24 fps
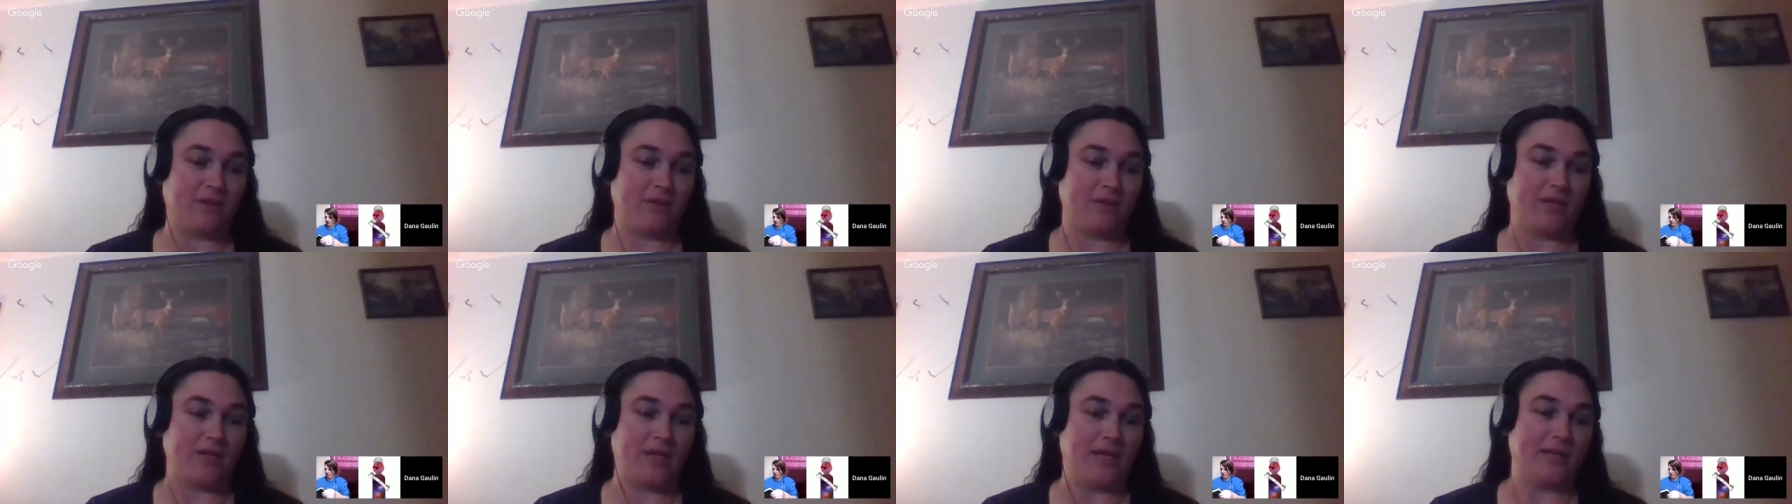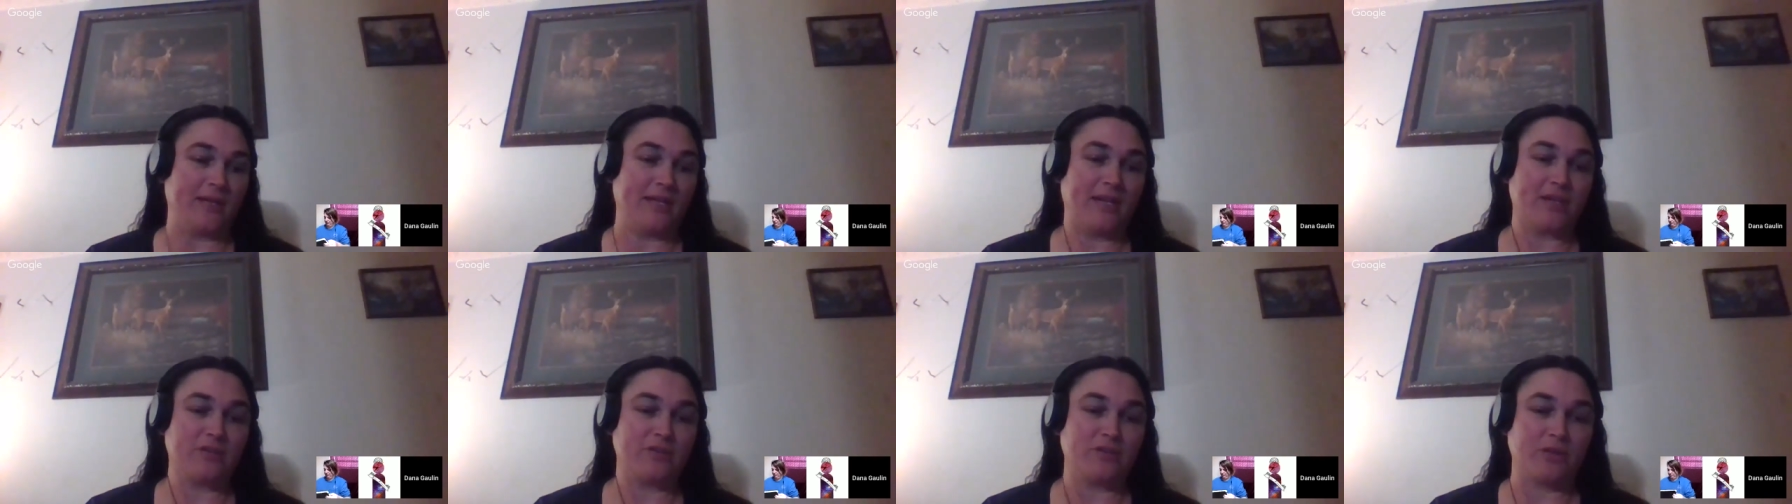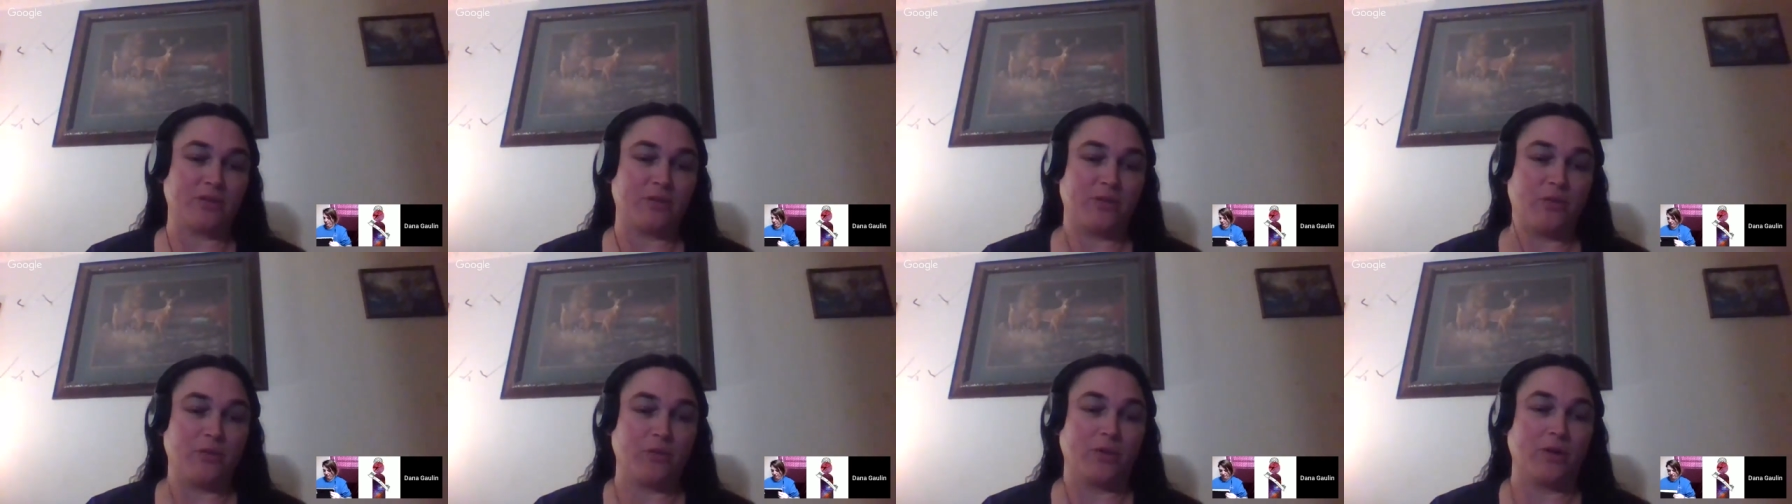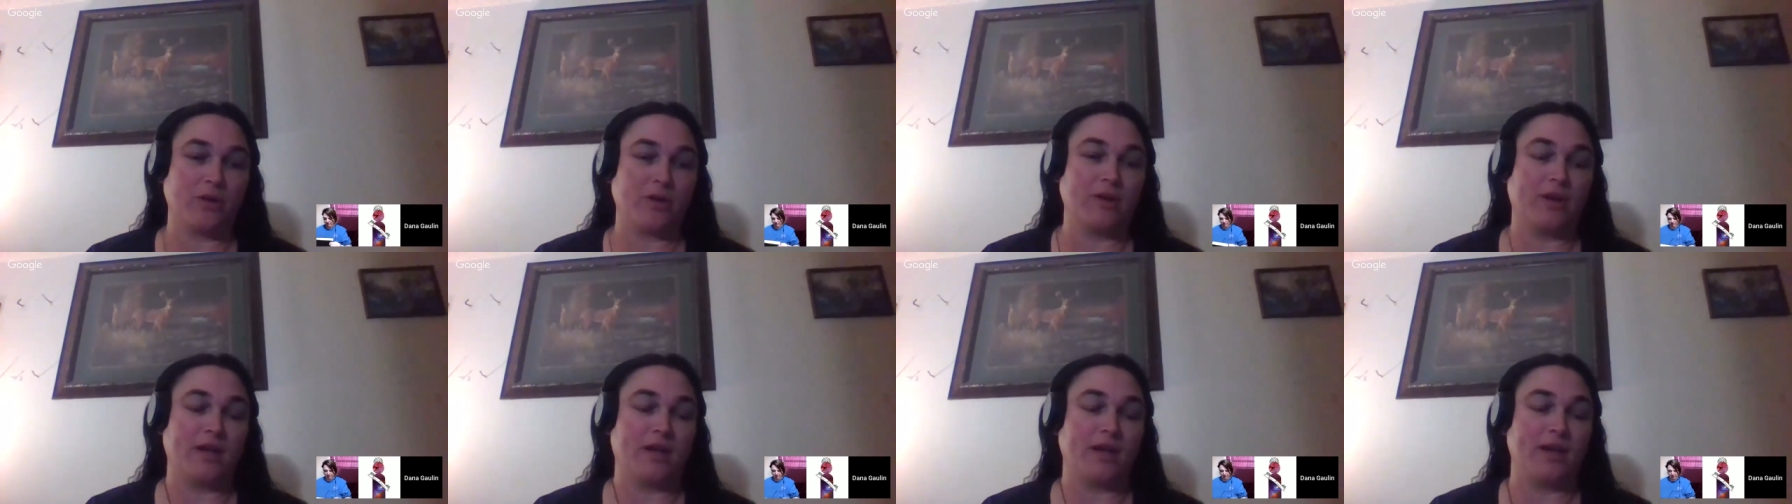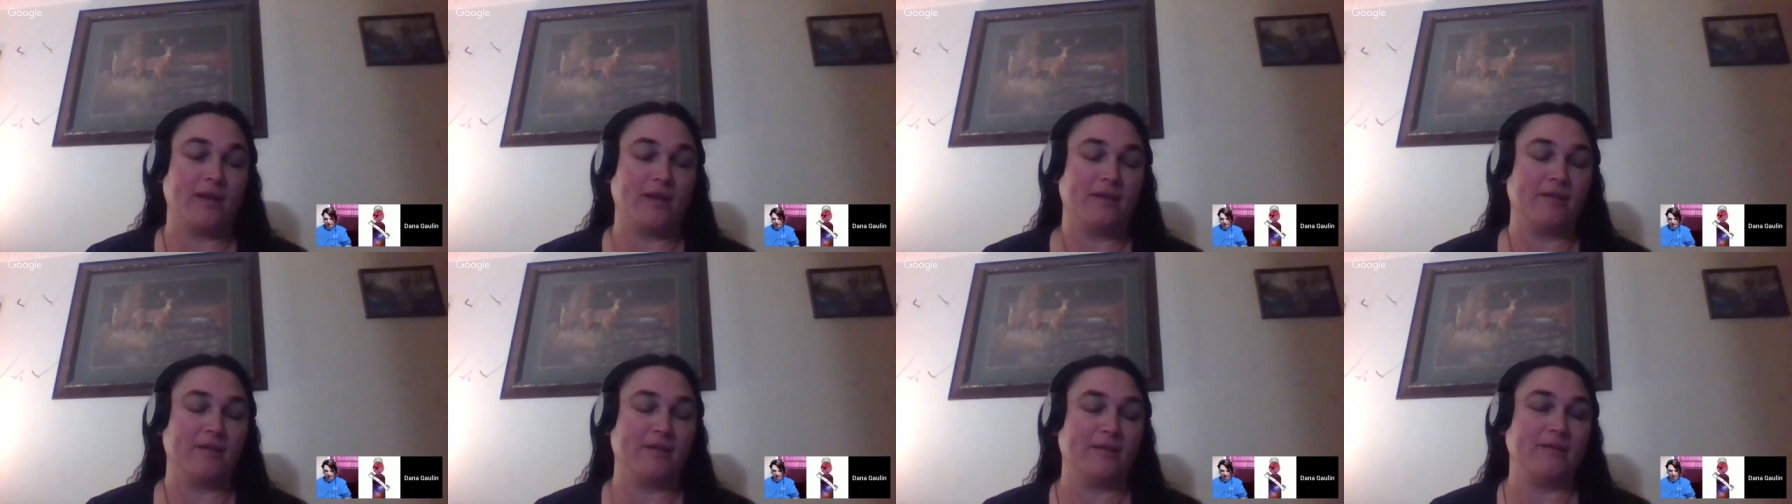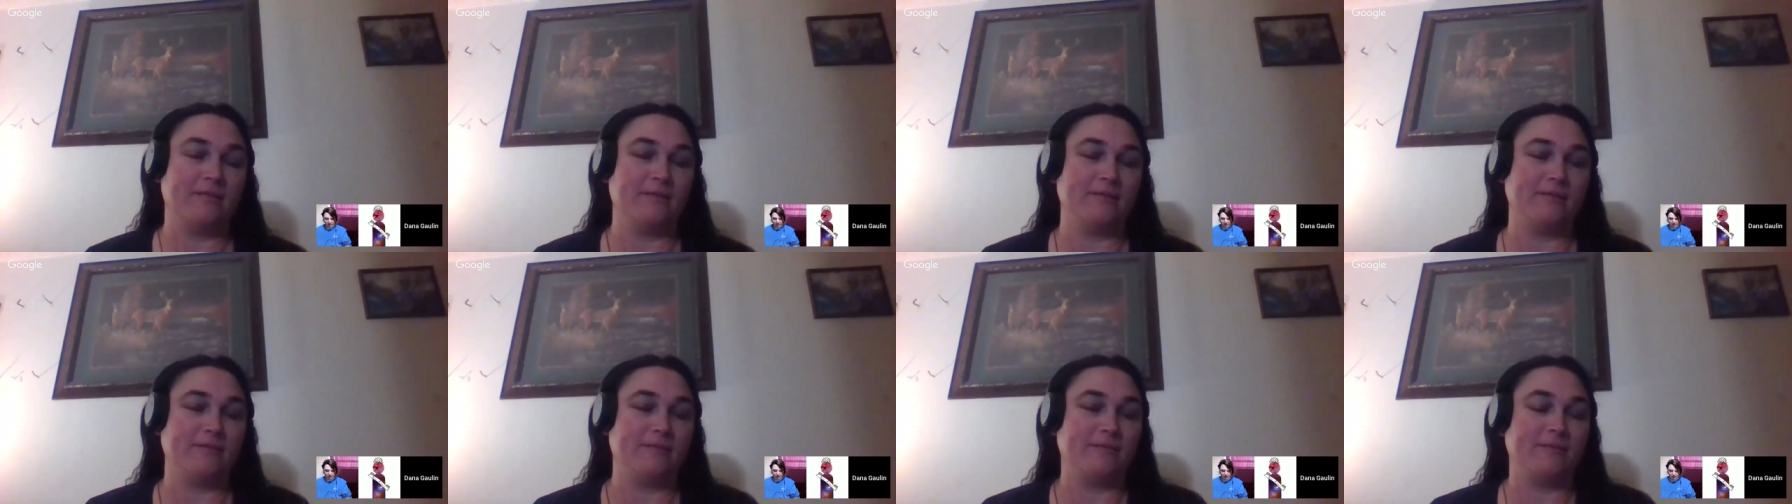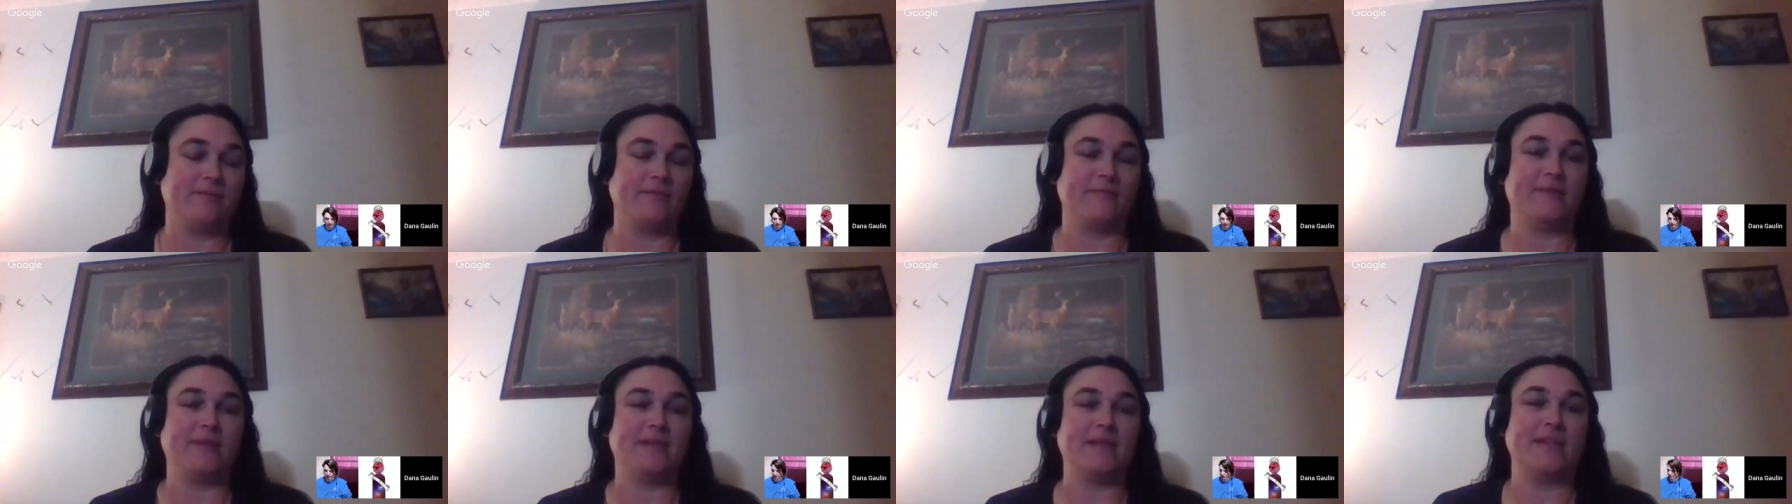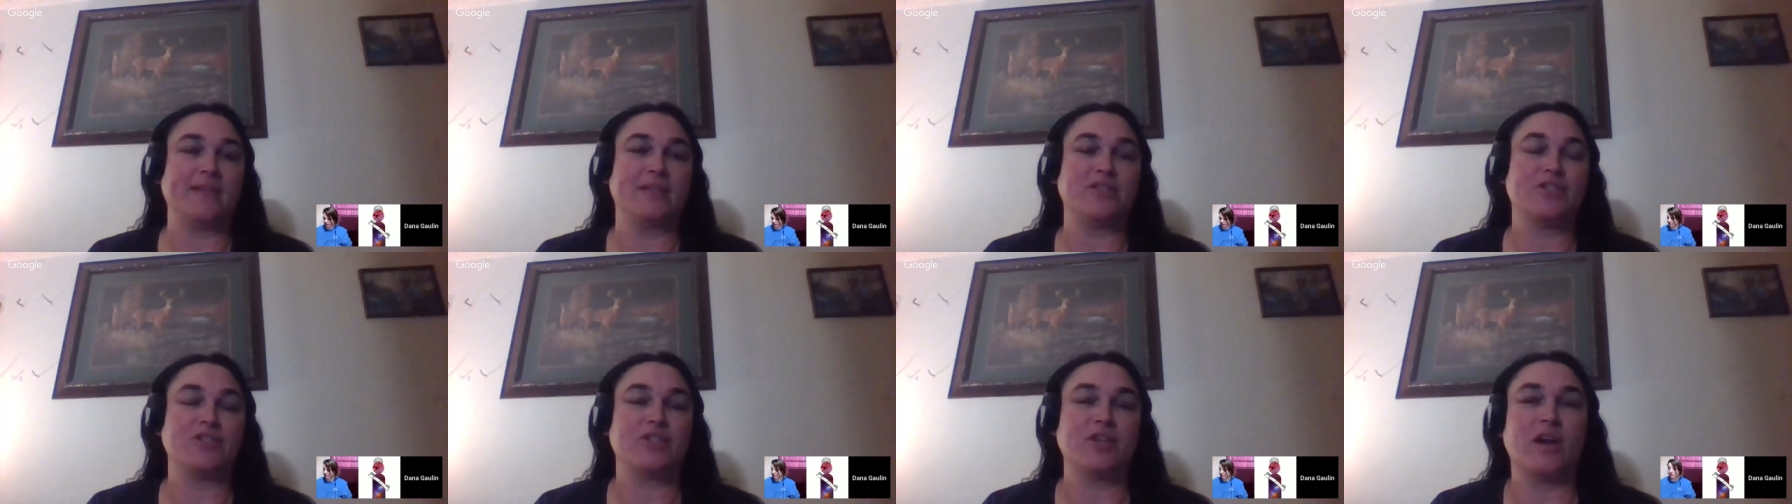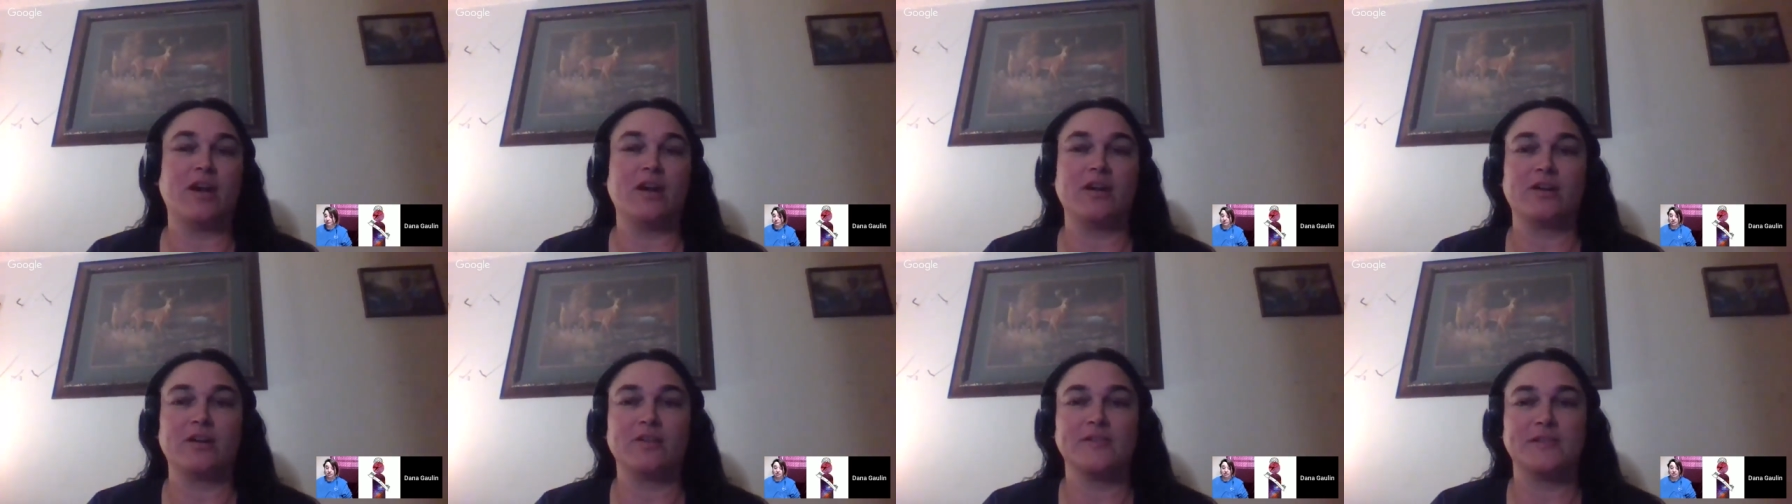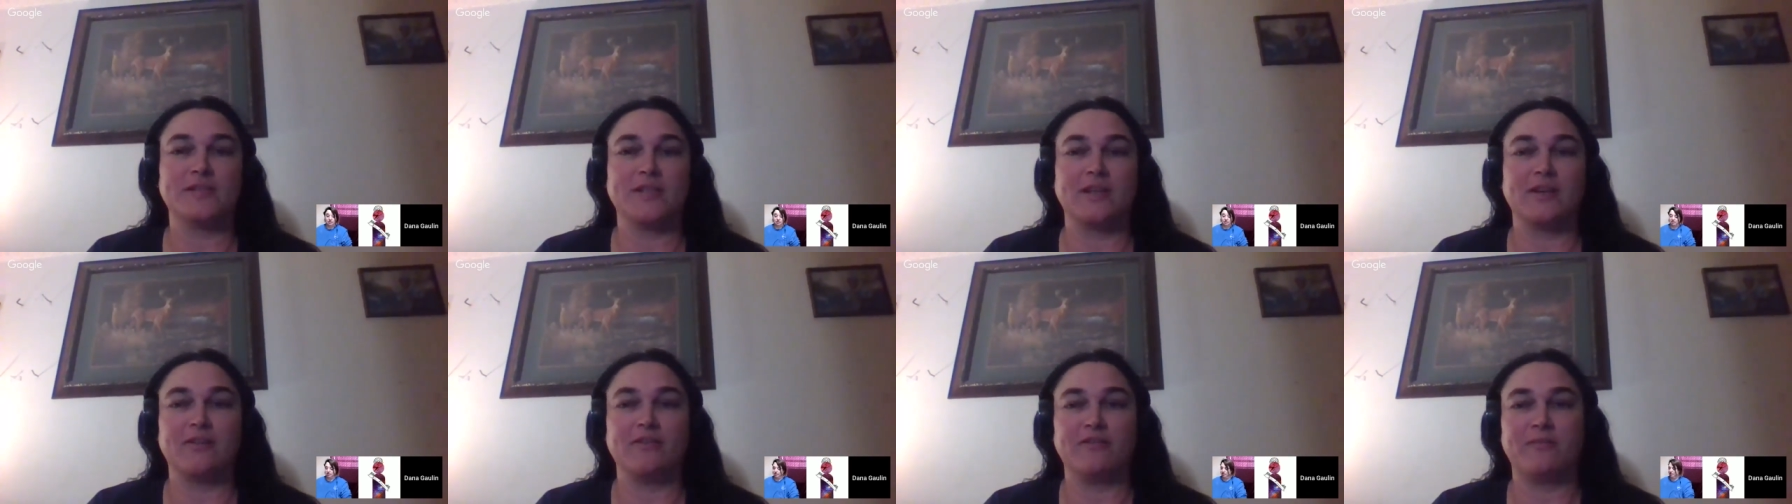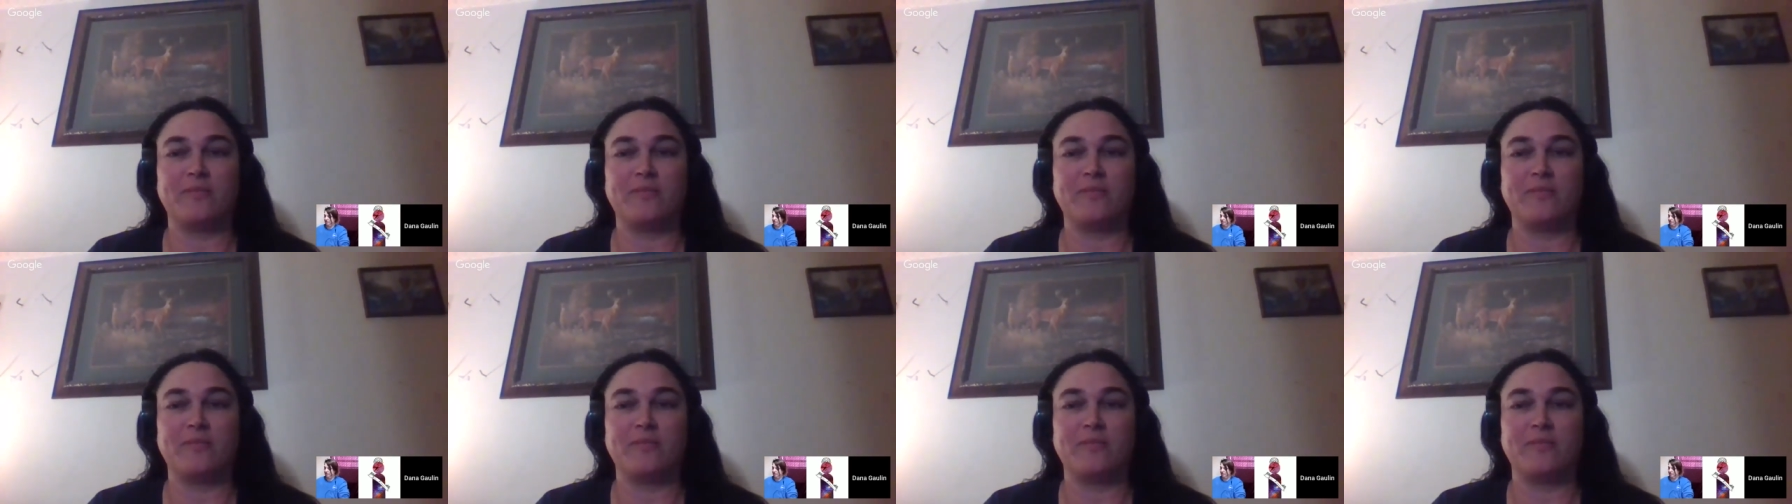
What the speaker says: the electric cord and shock herself,